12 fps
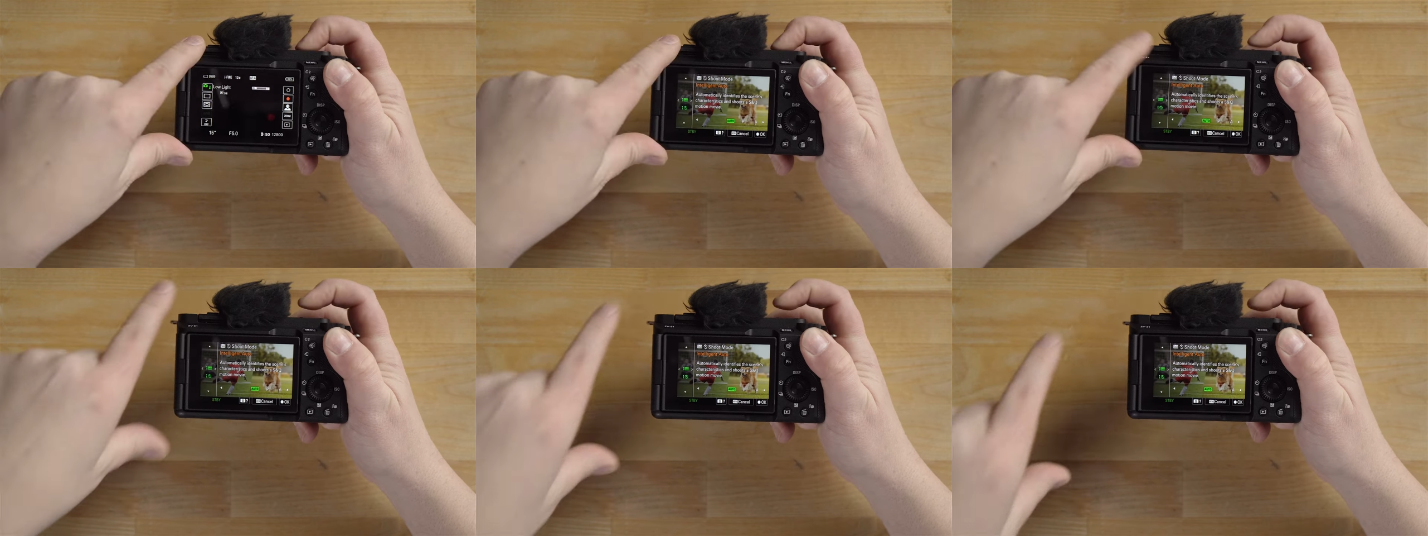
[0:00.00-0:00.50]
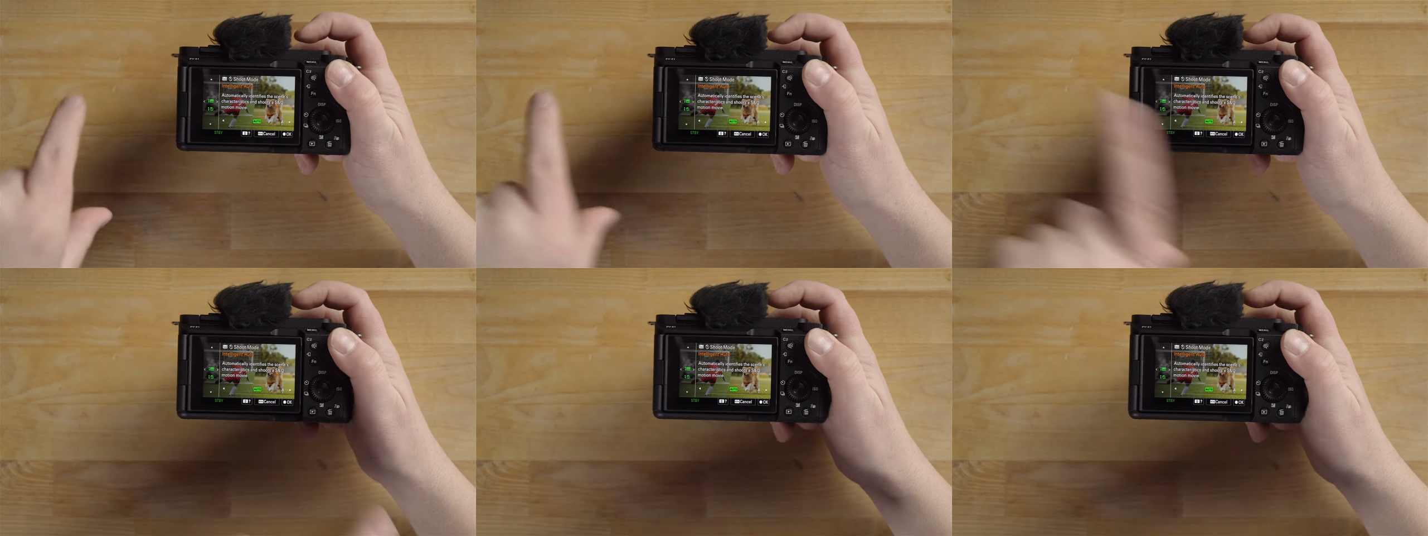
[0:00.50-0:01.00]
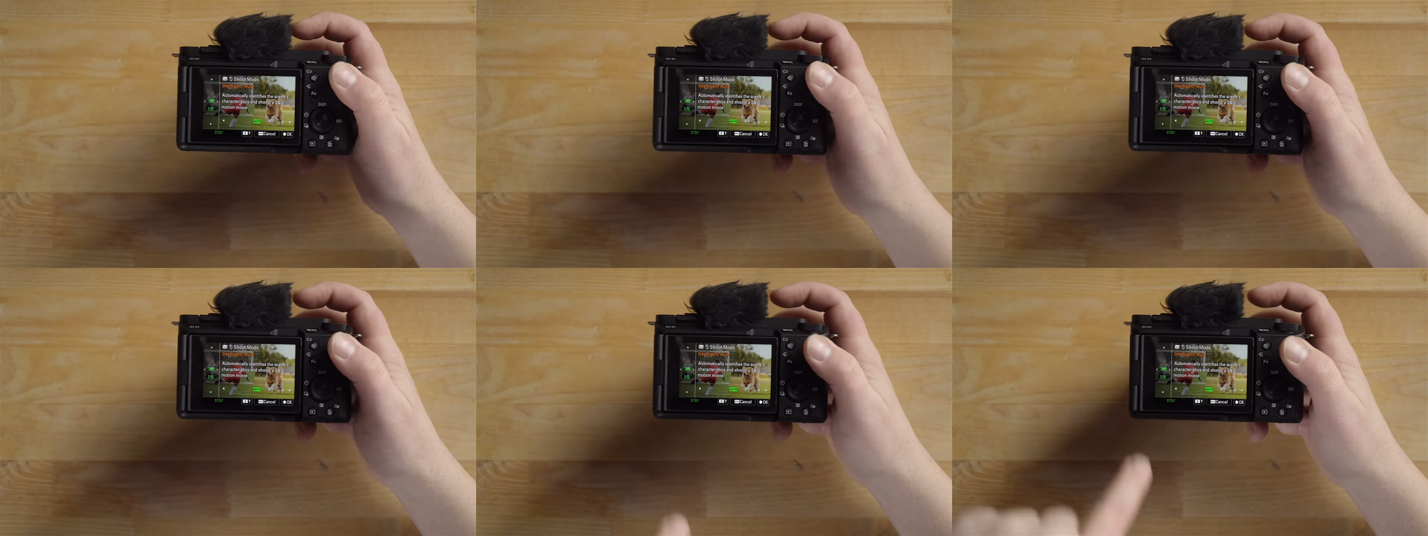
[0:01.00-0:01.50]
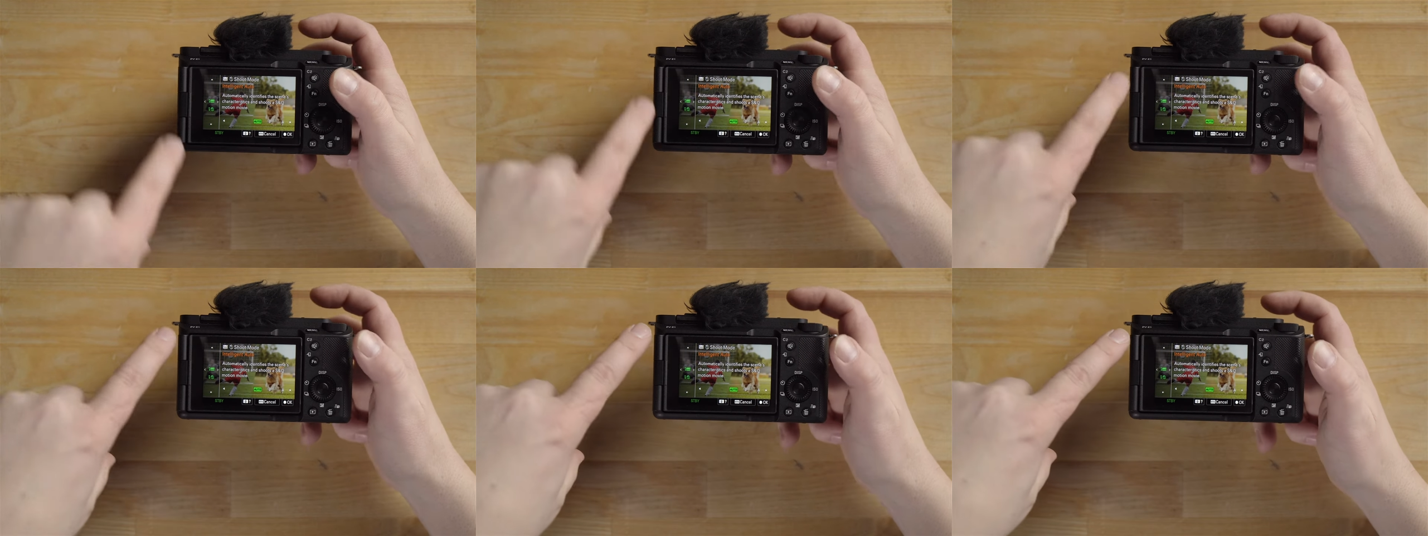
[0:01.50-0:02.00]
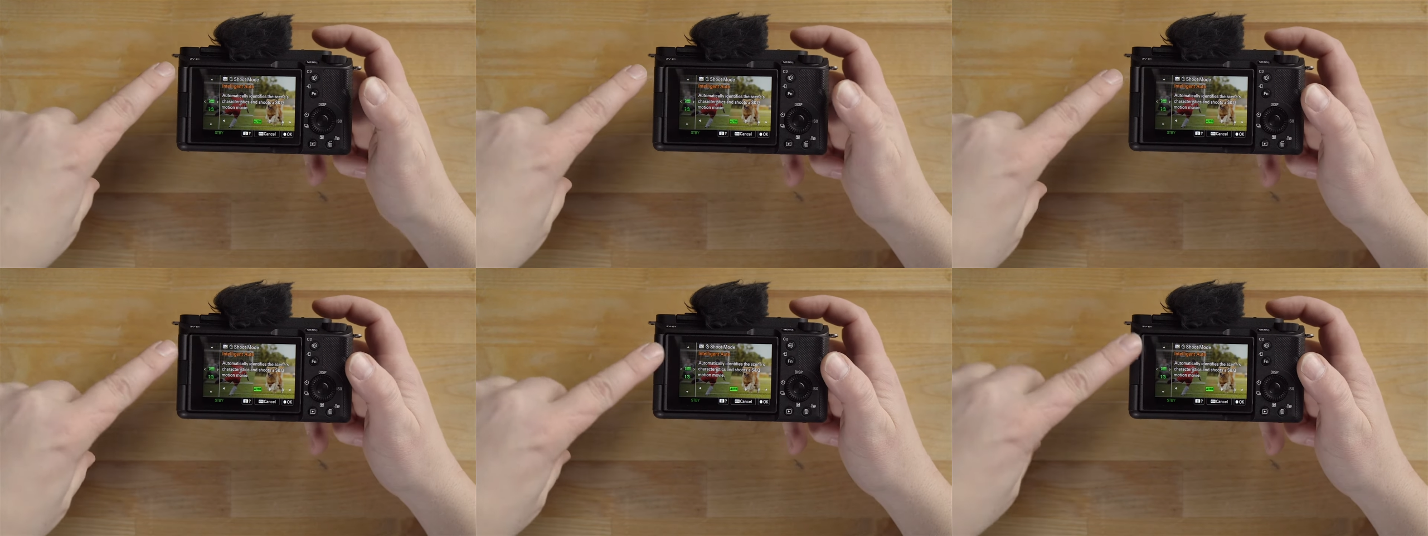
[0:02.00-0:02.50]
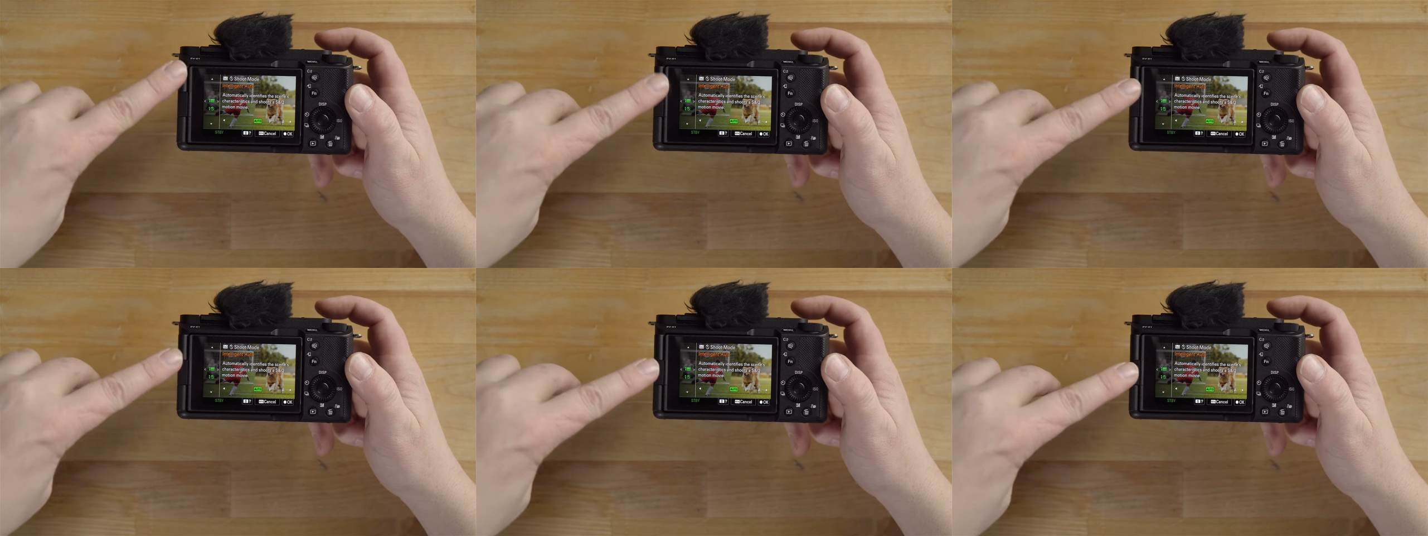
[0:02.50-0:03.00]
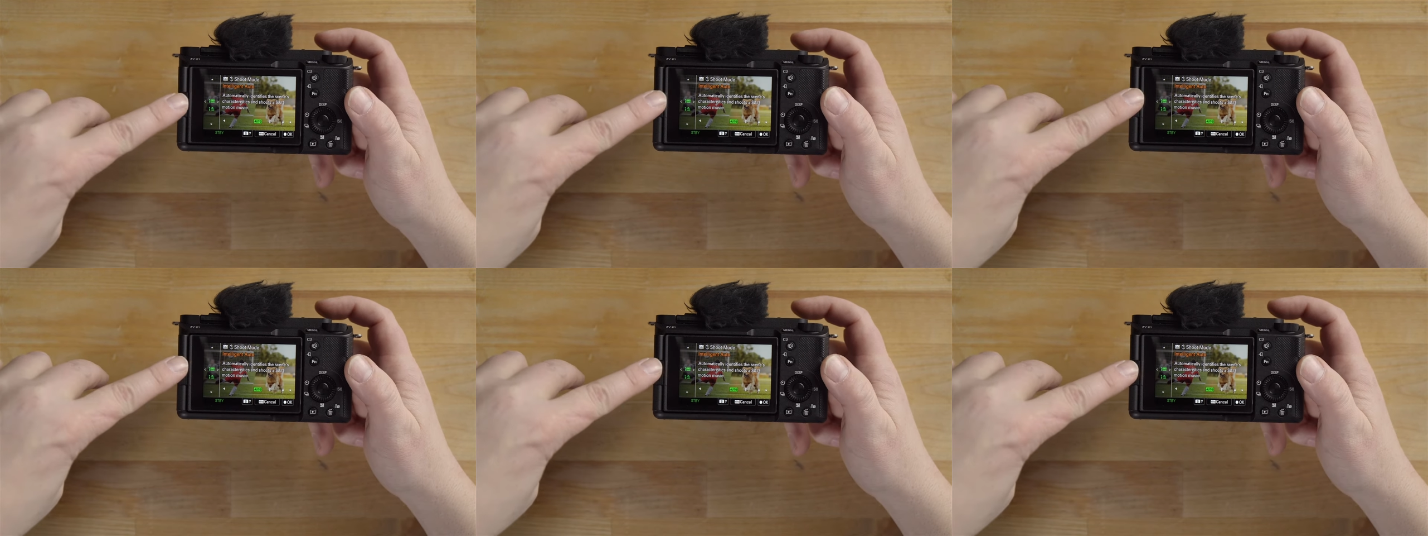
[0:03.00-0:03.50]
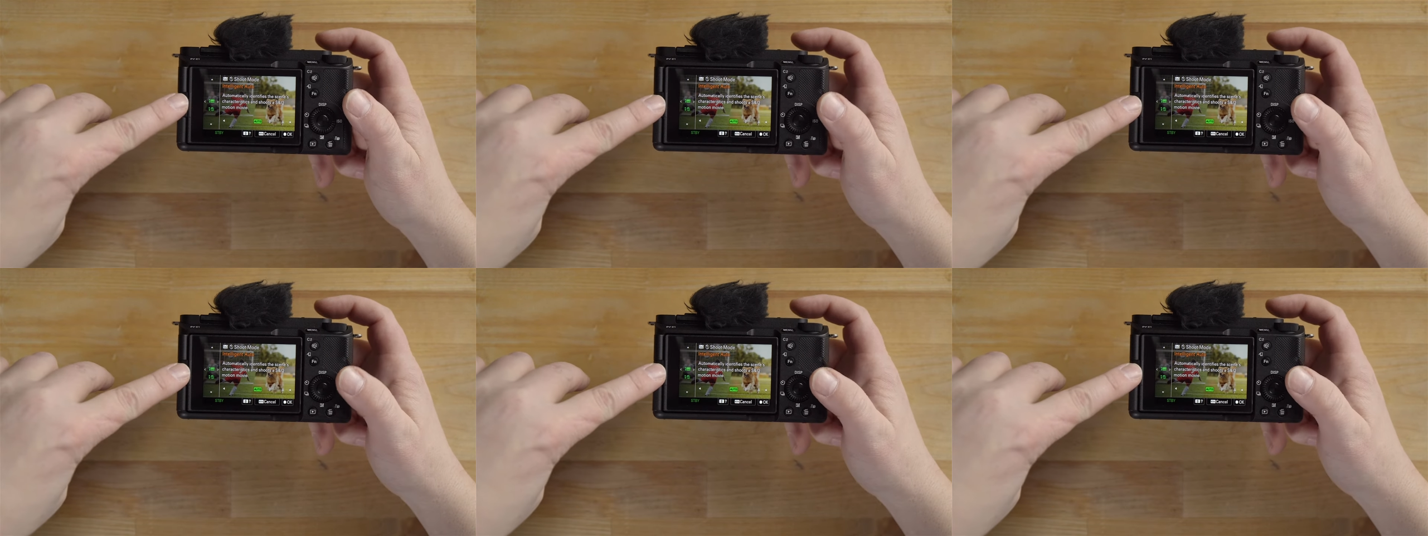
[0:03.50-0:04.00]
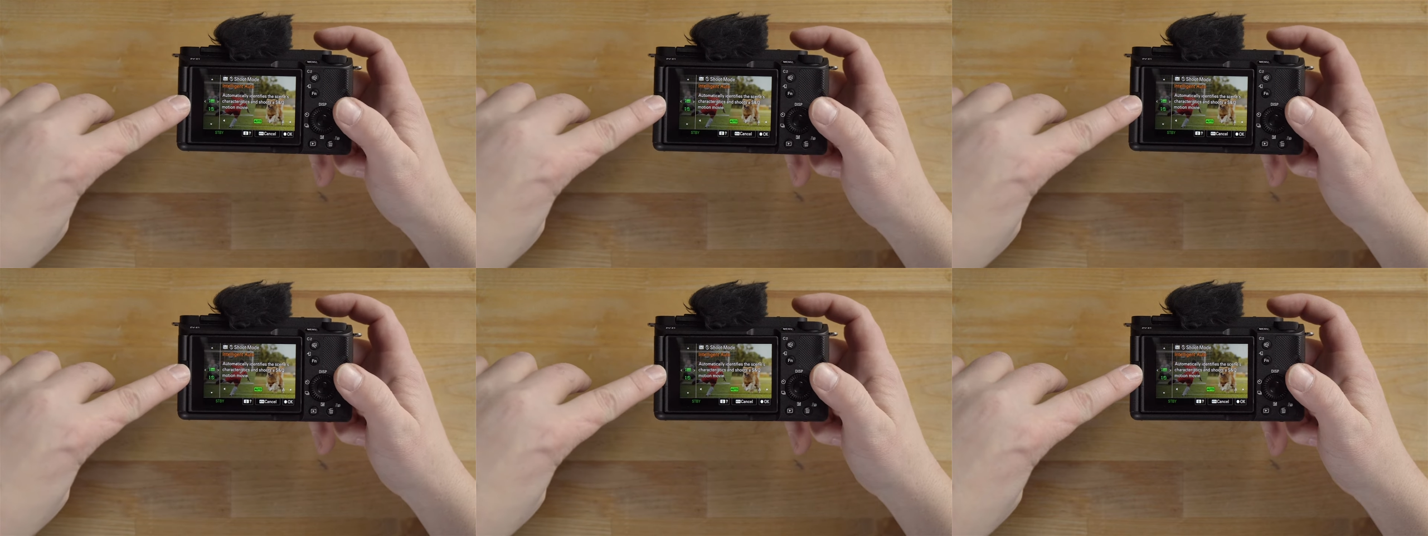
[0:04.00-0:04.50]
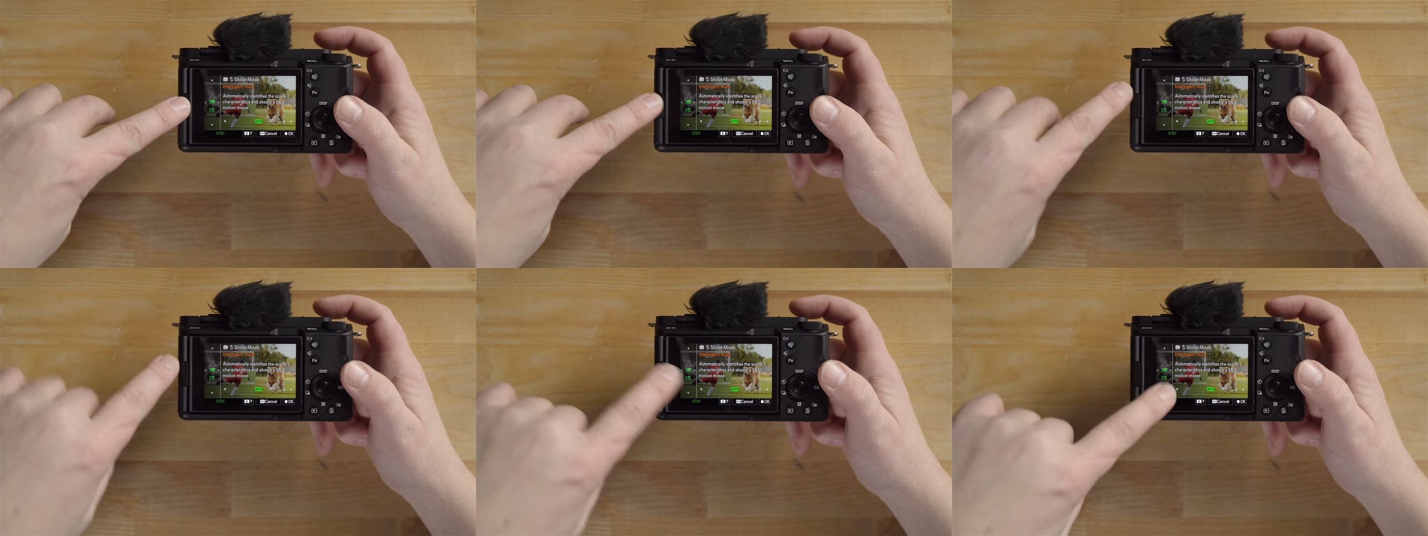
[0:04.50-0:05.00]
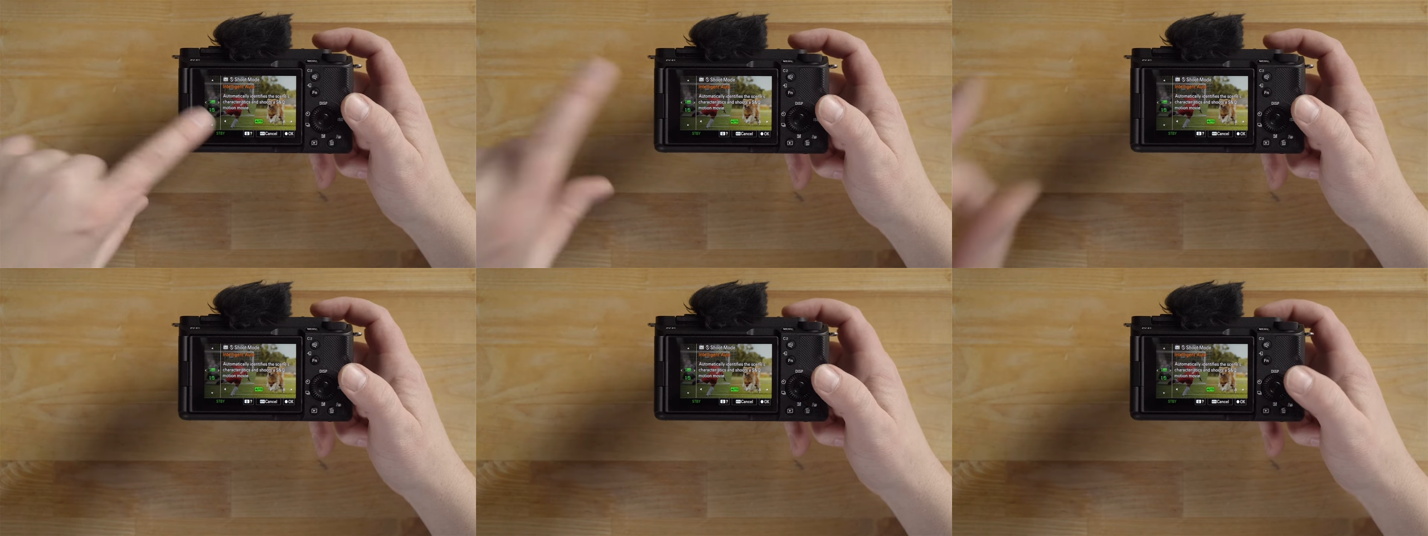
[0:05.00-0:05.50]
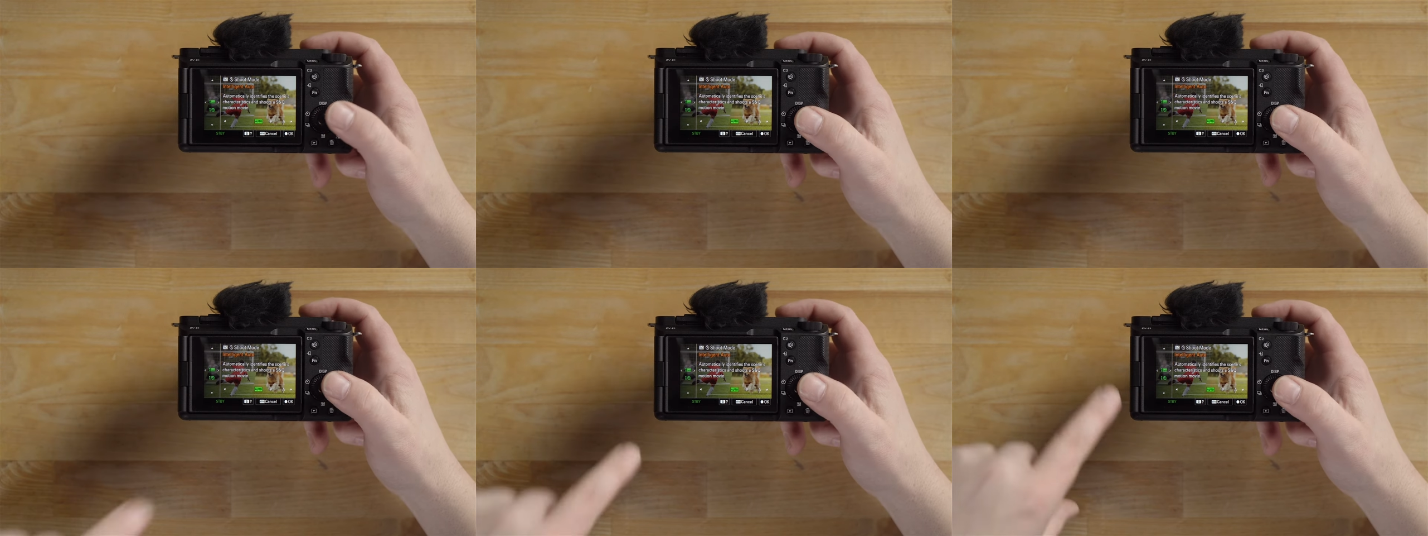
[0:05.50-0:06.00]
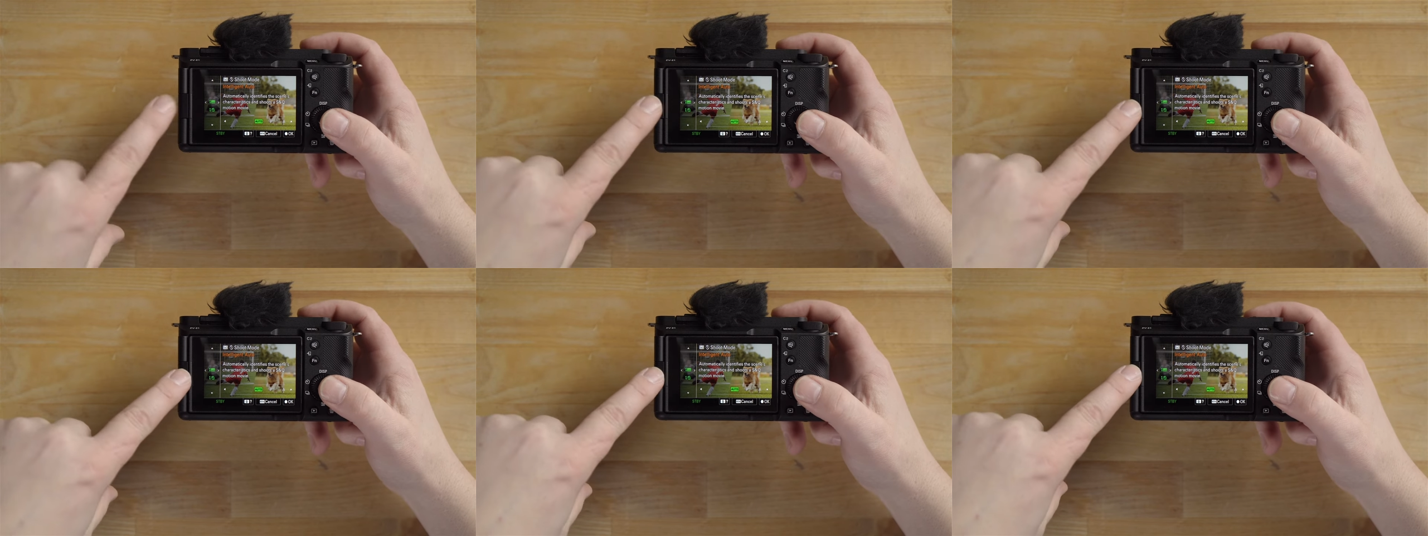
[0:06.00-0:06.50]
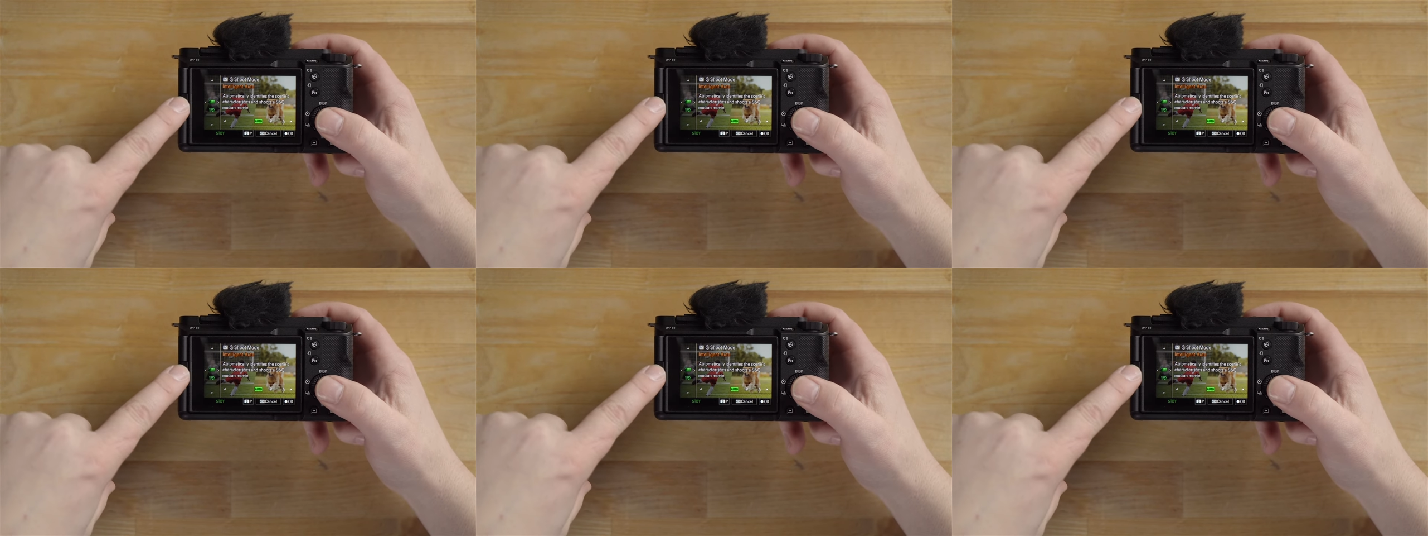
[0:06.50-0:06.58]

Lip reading: [unreadable: no face in view]